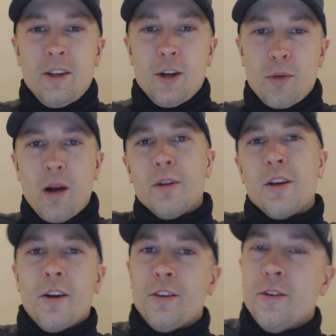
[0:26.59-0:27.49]
you're probably
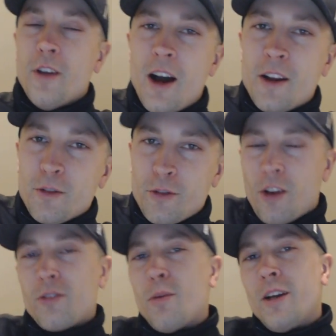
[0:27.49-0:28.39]
going to die of
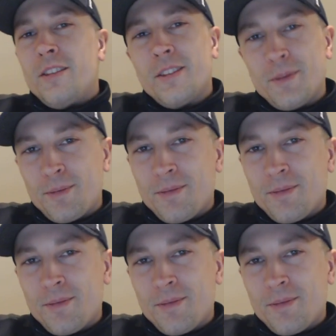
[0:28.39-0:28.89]
frostbite.